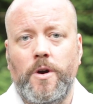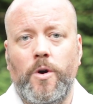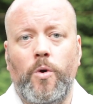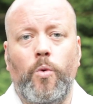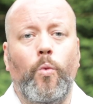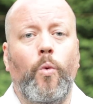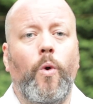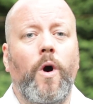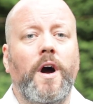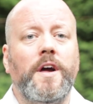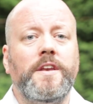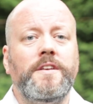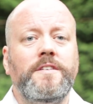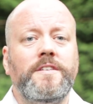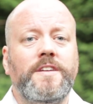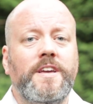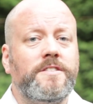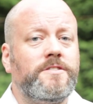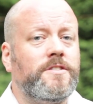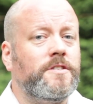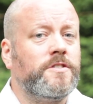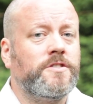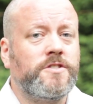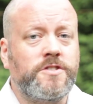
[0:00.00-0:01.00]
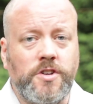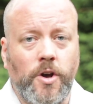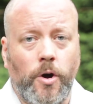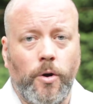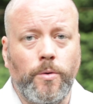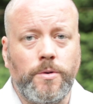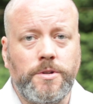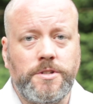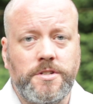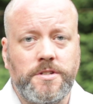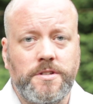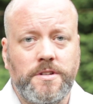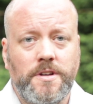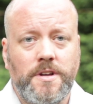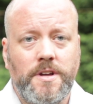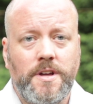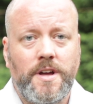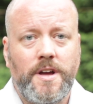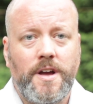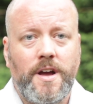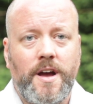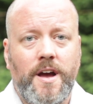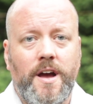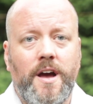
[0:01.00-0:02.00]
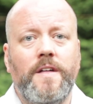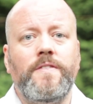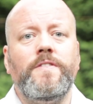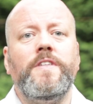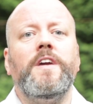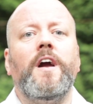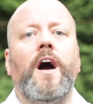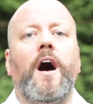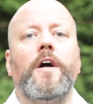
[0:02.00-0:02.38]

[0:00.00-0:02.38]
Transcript: One gets you soaked, and the